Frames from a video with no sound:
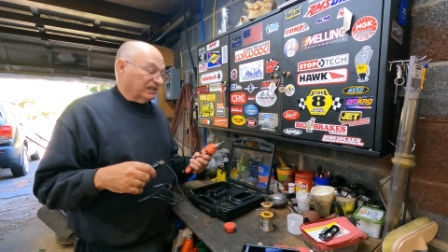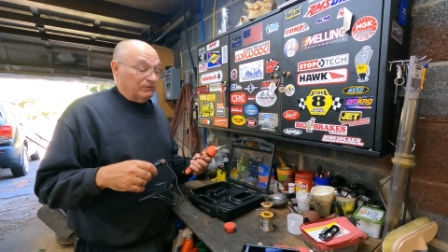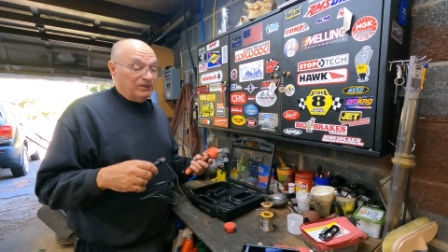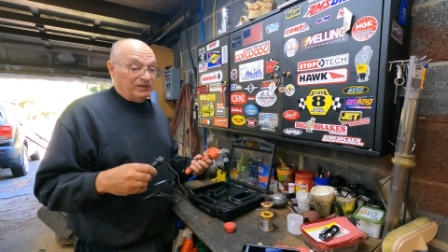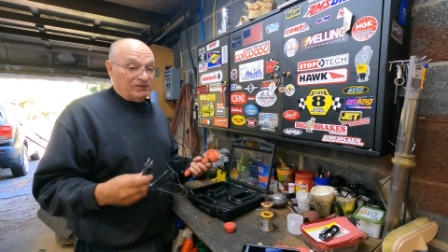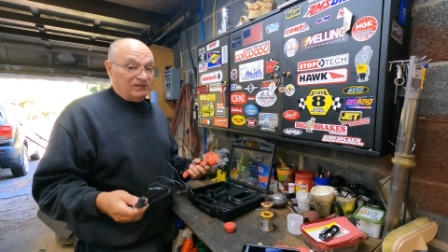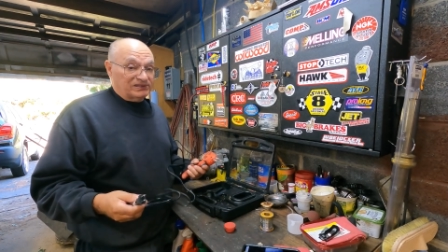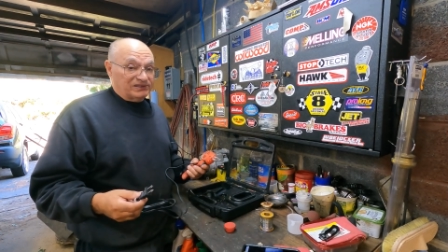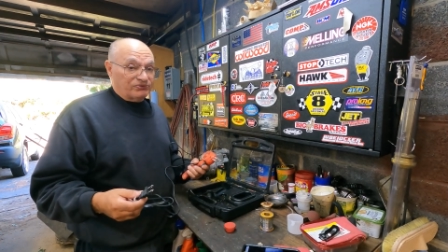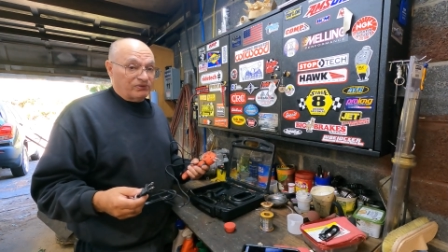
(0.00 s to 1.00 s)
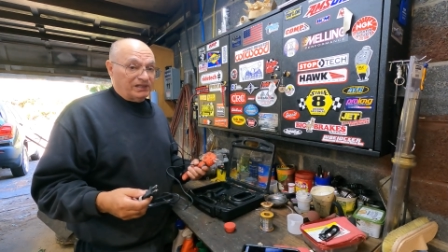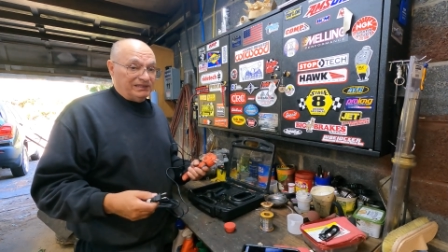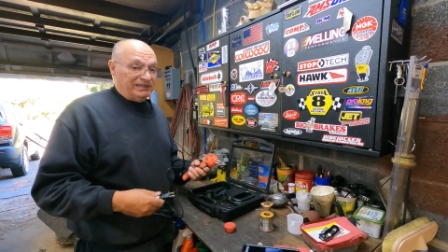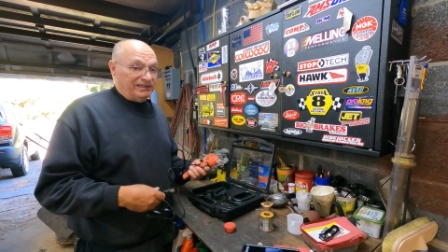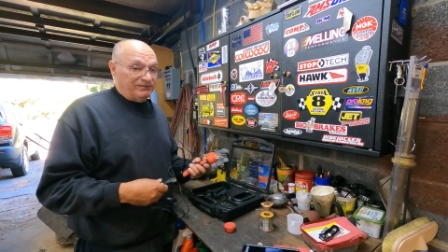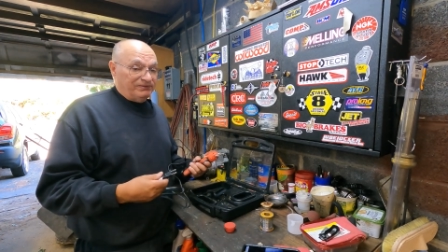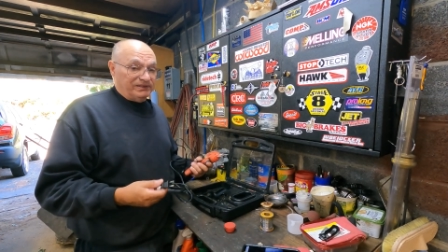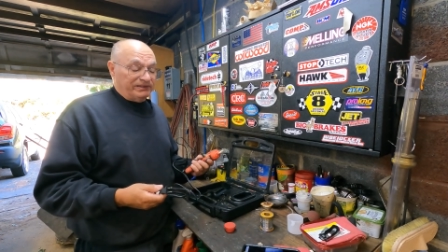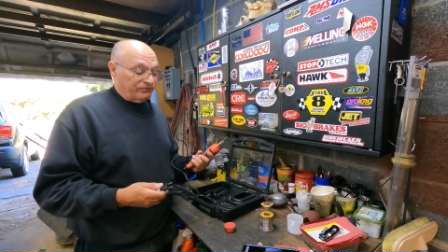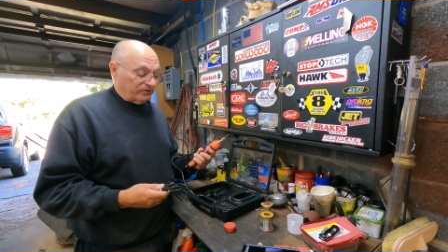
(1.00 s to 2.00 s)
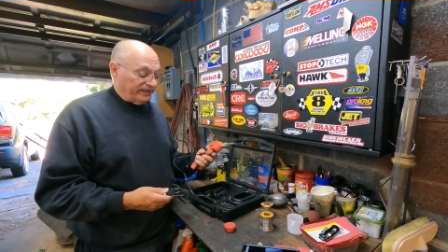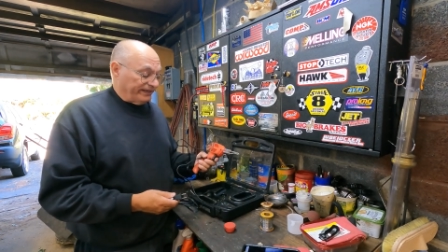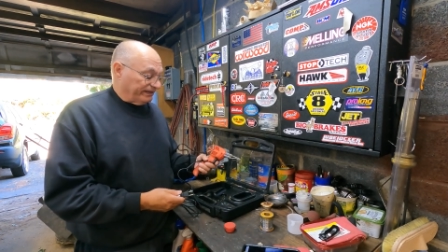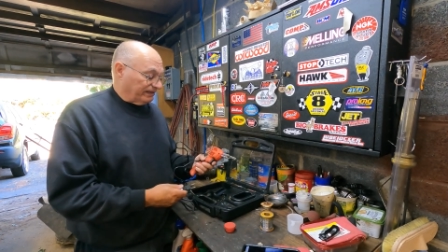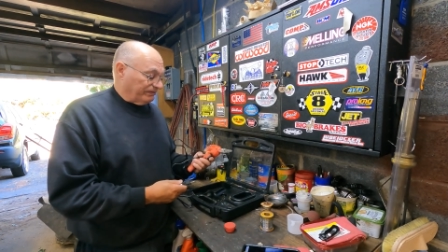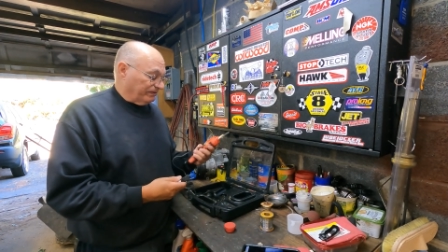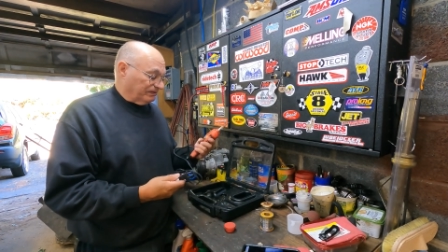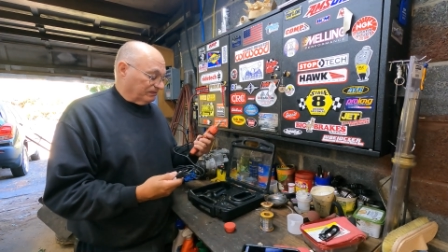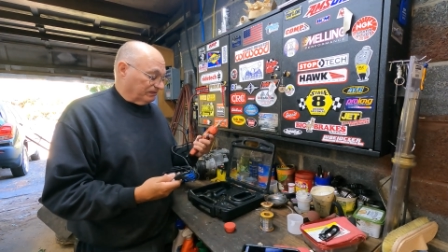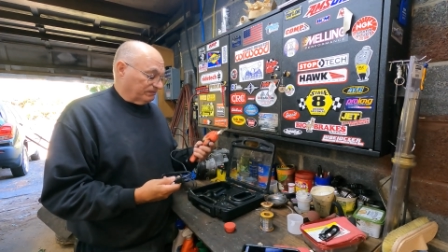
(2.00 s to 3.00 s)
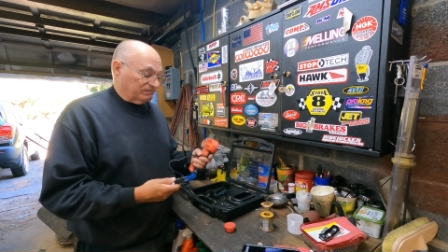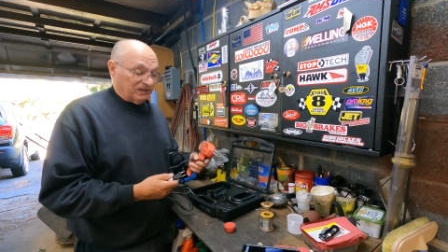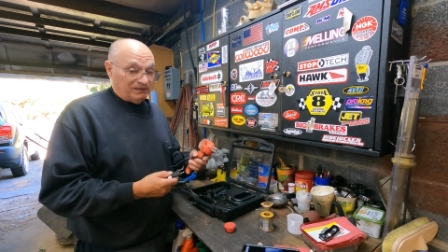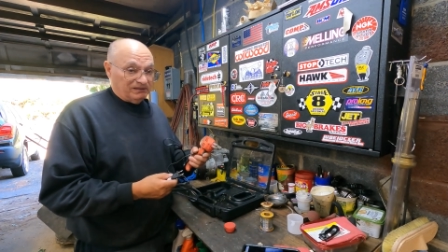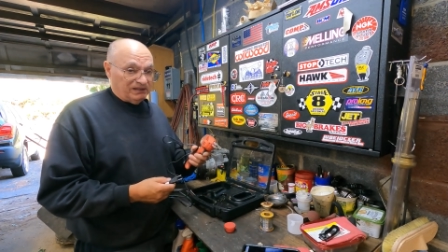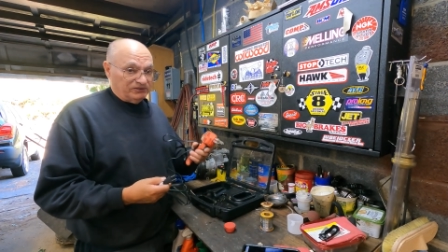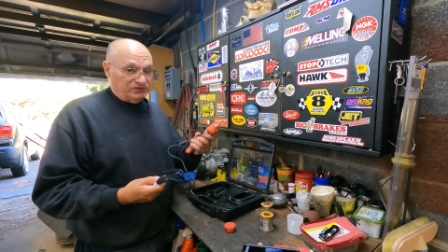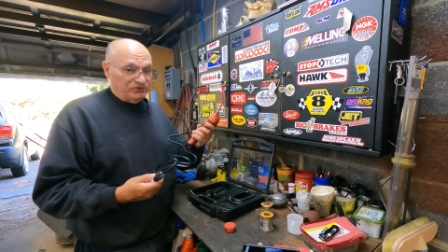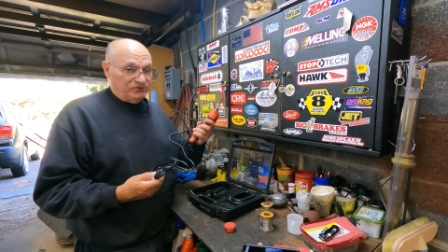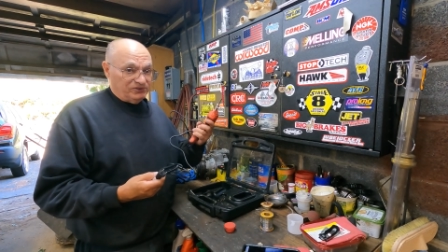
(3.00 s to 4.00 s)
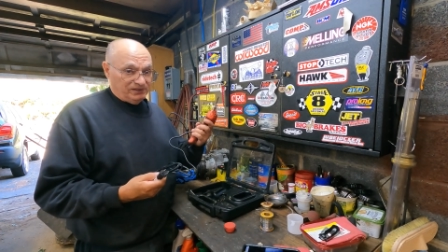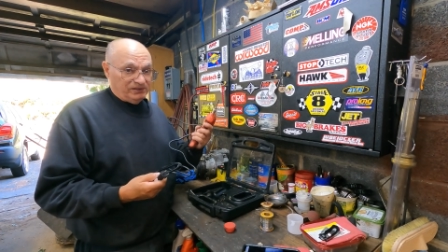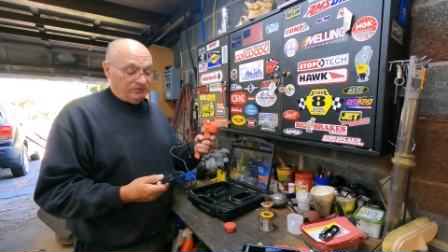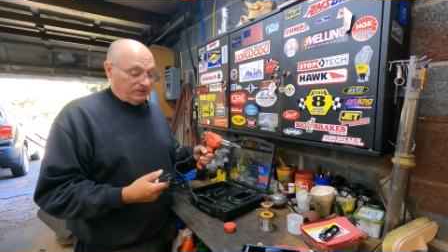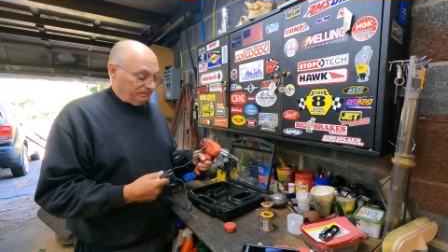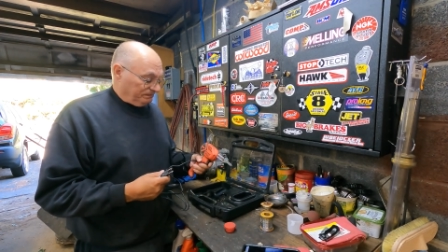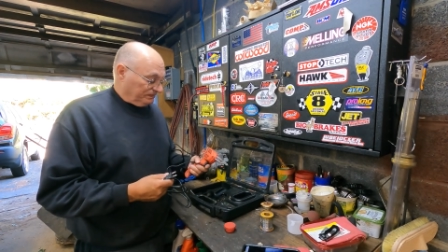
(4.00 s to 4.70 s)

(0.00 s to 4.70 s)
wouldn't know unless I try it, and I don't feel like trying it. I'll just use the good one.